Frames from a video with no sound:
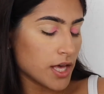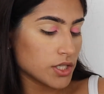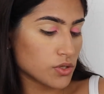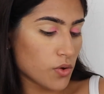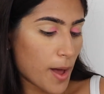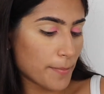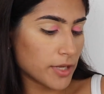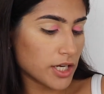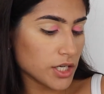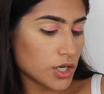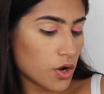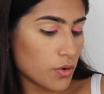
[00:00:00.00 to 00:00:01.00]
So I'm
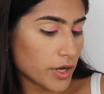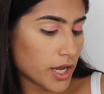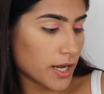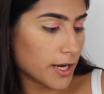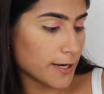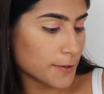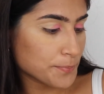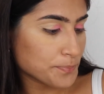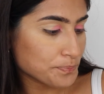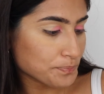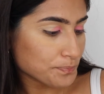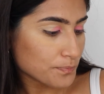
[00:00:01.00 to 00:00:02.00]
gonna go in
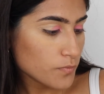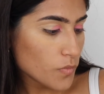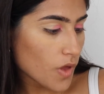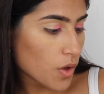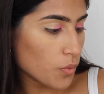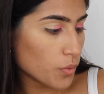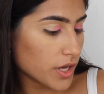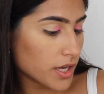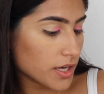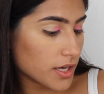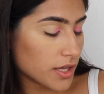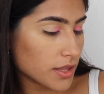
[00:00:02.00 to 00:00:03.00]

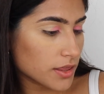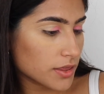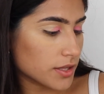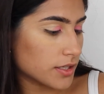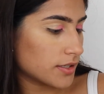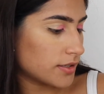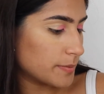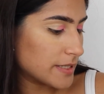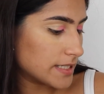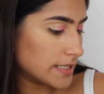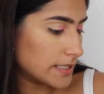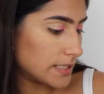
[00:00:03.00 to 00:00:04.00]
with, let me
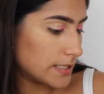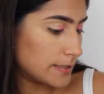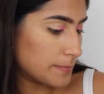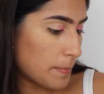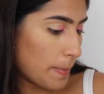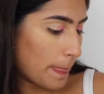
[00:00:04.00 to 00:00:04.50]
see,